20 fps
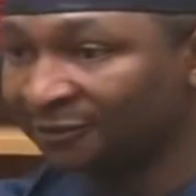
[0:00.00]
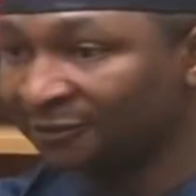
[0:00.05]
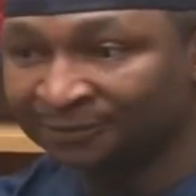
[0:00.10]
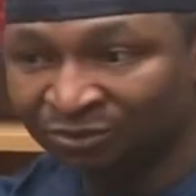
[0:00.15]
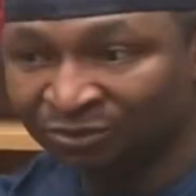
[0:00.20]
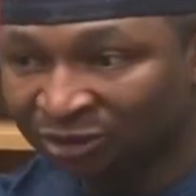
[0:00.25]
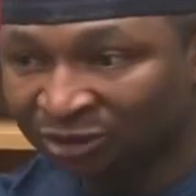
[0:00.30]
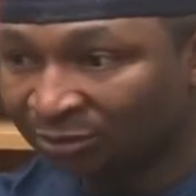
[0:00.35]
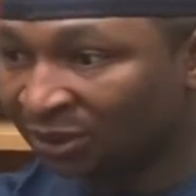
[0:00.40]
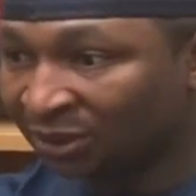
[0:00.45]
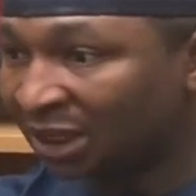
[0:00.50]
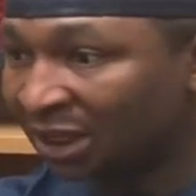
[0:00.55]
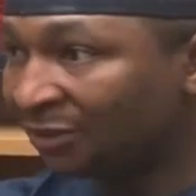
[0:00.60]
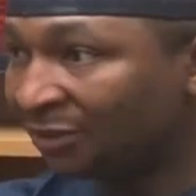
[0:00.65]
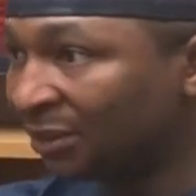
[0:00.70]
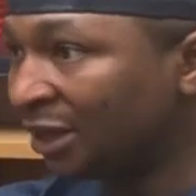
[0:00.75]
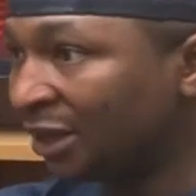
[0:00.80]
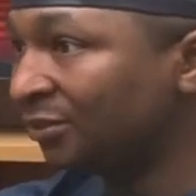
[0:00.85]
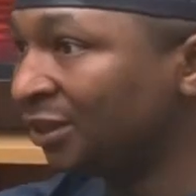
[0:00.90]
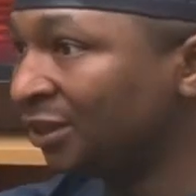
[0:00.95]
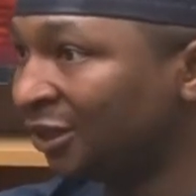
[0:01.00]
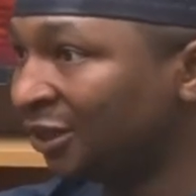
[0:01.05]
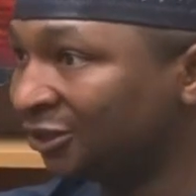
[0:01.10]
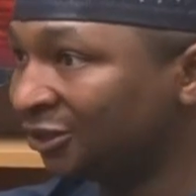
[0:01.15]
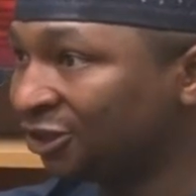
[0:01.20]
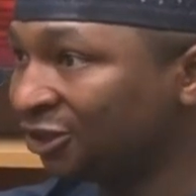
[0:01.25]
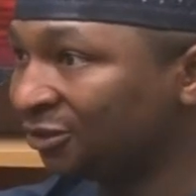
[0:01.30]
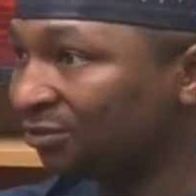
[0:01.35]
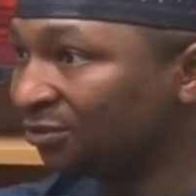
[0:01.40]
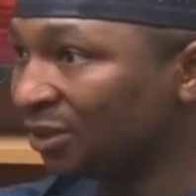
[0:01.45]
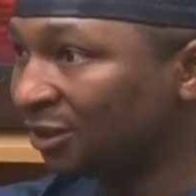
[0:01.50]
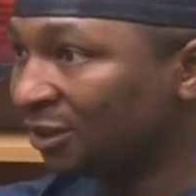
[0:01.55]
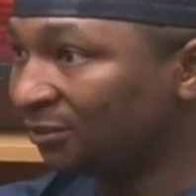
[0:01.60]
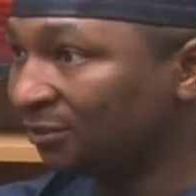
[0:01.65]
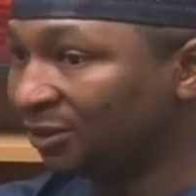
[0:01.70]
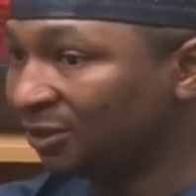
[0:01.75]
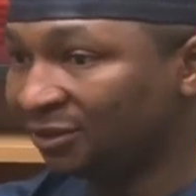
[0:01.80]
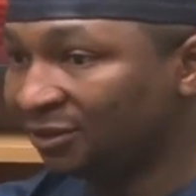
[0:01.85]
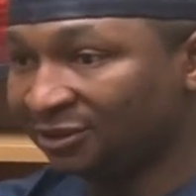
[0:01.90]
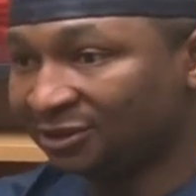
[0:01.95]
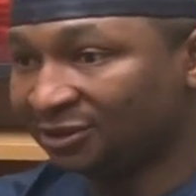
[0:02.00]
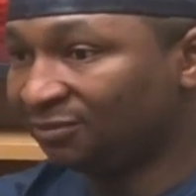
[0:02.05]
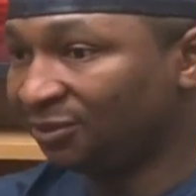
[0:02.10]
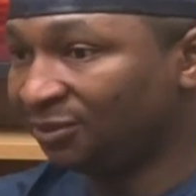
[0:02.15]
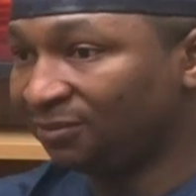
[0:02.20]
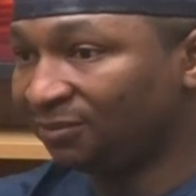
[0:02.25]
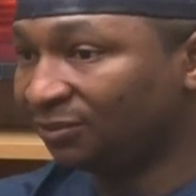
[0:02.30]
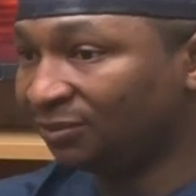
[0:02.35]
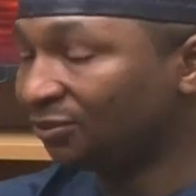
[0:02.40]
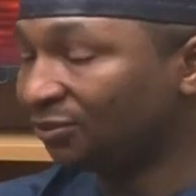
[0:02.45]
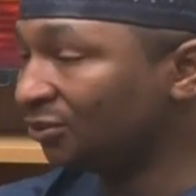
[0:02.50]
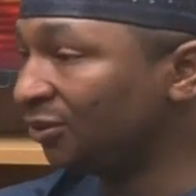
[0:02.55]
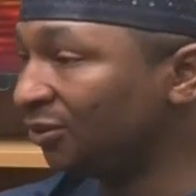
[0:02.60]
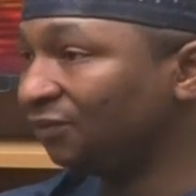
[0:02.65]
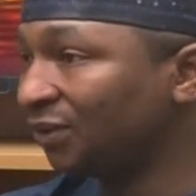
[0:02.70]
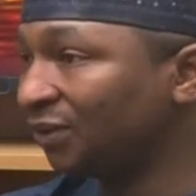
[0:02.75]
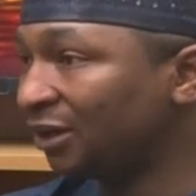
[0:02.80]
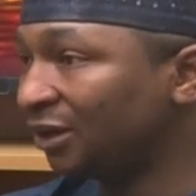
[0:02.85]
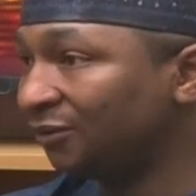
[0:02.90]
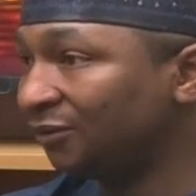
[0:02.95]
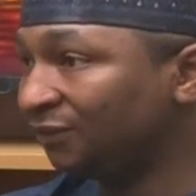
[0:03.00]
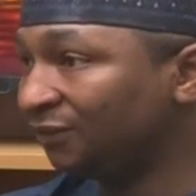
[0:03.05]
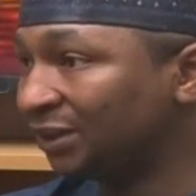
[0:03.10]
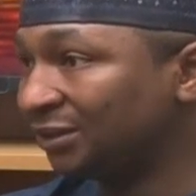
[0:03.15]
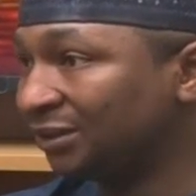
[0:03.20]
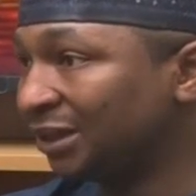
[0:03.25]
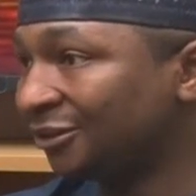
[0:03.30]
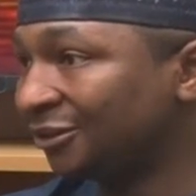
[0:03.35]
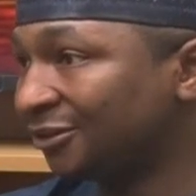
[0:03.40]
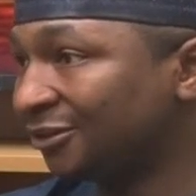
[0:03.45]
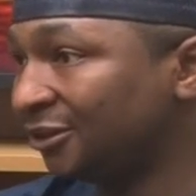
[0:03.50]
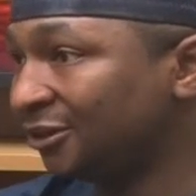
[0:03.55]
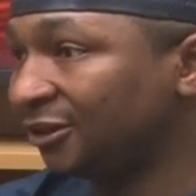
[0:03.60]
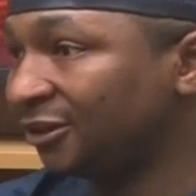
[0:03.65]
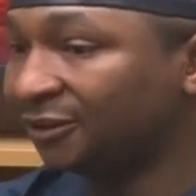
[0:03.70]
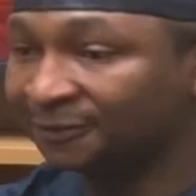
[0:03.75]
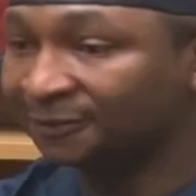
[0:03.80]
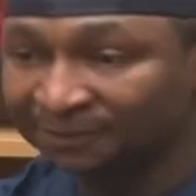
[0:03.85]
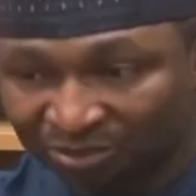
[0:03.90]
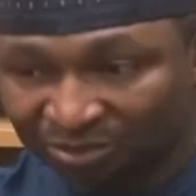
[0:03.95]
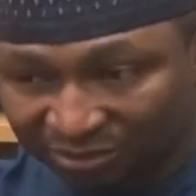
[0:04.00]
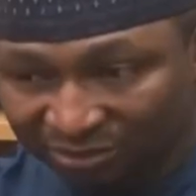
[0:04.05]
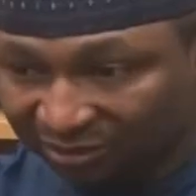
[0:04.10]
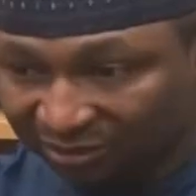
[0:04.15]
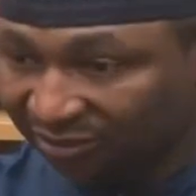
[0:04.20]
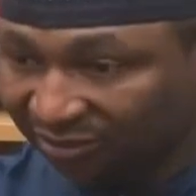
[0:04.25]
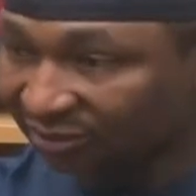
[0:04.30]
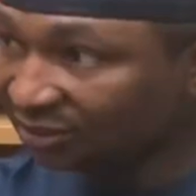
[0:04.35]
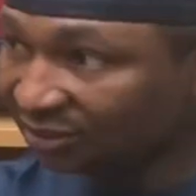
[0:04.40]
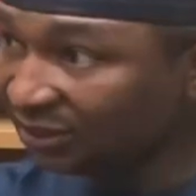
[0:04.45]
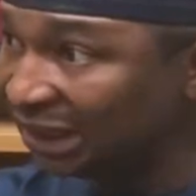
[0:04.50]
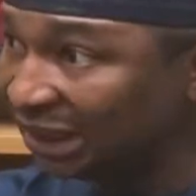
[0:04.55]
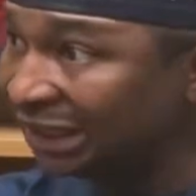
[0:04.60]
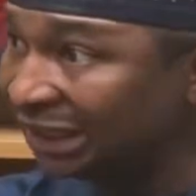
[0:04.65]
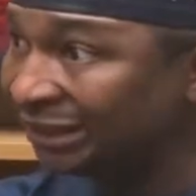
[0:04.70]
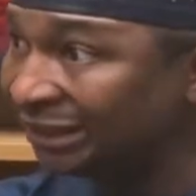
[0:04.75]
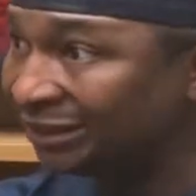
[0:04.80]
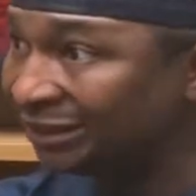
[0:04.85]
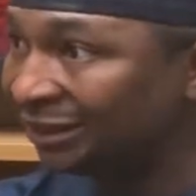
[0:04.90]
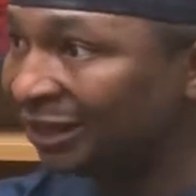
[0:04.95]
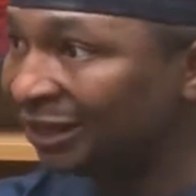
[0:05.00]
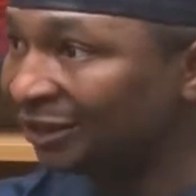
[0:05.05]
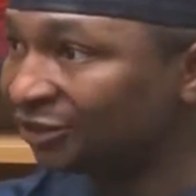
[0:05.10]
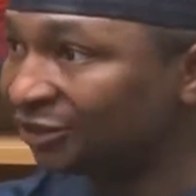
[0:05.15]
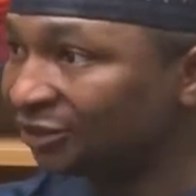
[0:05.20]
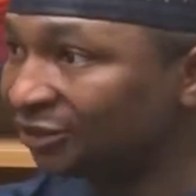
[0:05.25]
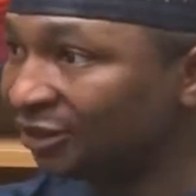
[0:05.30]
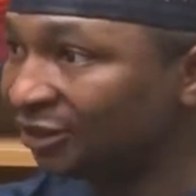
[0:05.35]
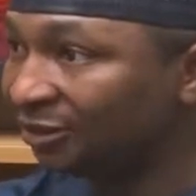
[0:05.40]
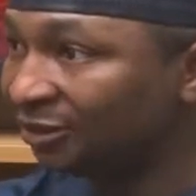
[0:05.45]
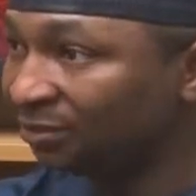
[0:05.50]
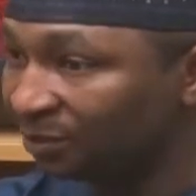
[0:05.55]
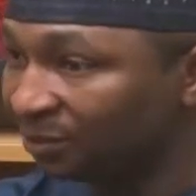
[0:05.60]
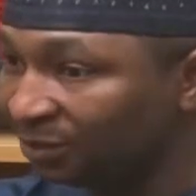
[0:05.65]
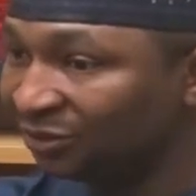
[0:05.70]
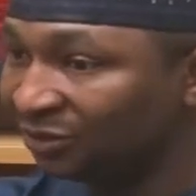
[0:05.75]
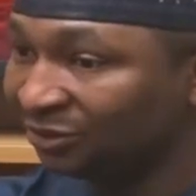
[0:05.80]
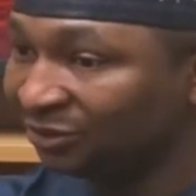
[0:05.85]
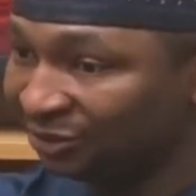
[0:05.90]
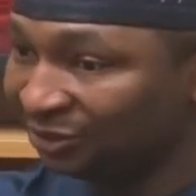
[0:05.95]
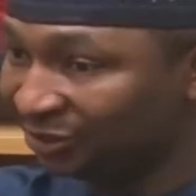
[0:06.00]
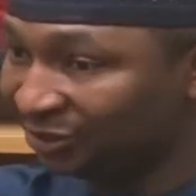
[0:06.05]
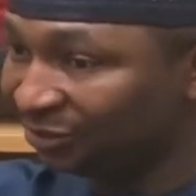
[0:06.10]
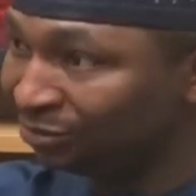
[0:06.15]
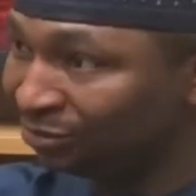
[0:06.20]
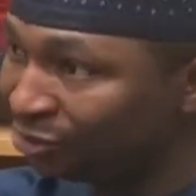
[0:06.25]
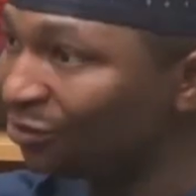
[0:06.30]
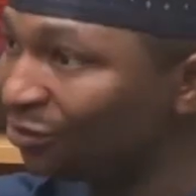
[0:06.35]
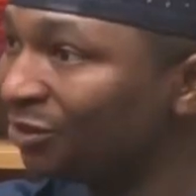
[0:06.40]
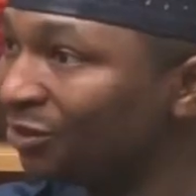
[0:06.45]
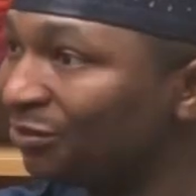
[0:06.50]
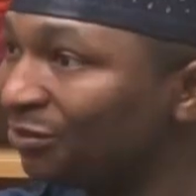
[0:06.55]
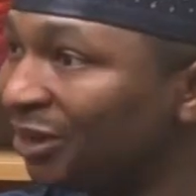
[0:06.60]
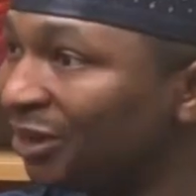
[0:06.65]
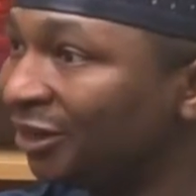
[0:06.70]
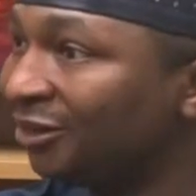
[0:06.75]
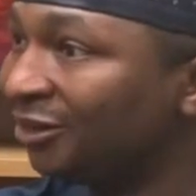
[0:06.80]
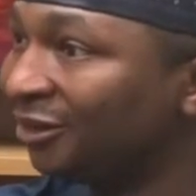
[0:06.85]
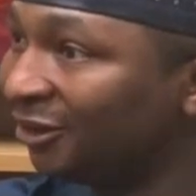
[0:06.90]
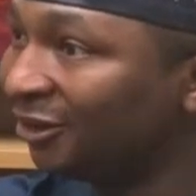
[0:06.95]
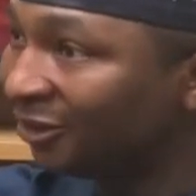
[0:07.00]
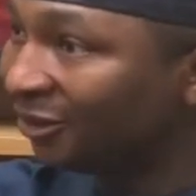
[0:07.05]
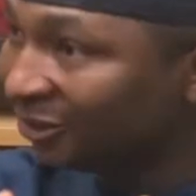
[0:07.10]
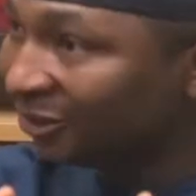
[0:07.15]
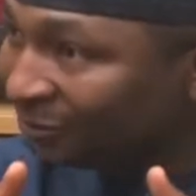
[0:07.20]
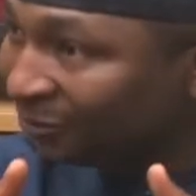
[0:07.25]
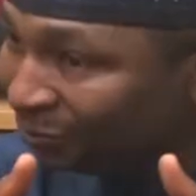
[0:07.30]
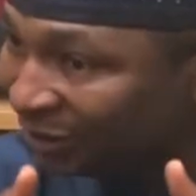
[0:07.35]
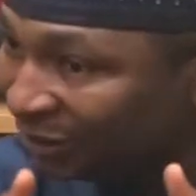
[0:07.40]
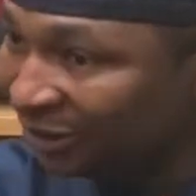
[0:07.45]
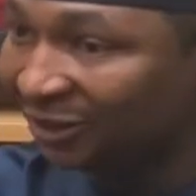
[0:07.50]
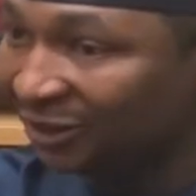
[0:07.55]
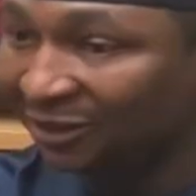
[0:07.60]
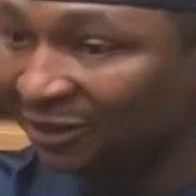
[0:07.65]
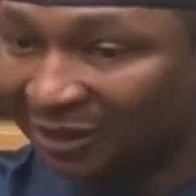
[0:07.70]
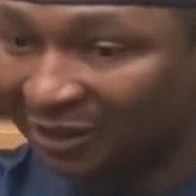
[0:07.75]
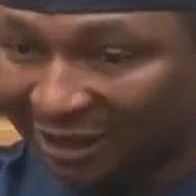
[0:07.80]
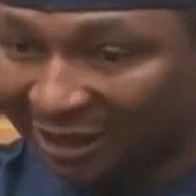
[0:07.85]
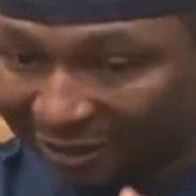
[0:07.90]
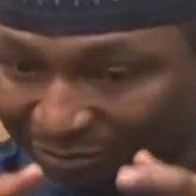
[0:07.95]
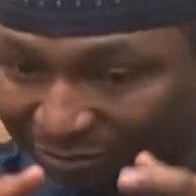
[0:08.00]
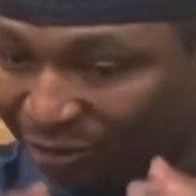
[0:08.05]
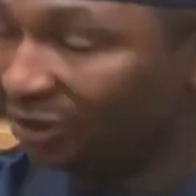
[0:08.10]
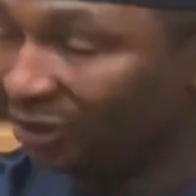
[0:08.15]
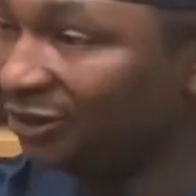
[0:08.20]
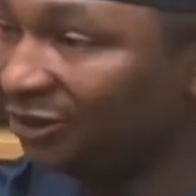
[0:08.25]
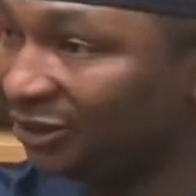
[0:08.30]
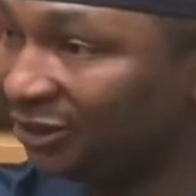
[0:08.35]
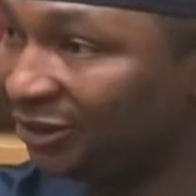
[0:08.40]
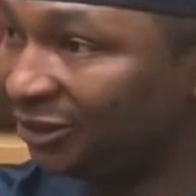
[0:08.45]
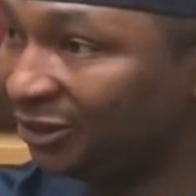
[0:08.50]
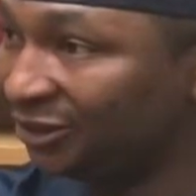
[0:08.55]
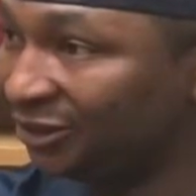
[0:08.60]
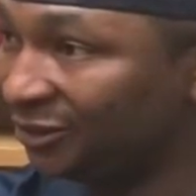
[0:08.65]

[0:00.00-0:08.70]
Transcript: Madam Amina J. Mohammed. These are people doing very fantastic internationally, but we want to see more women within our politics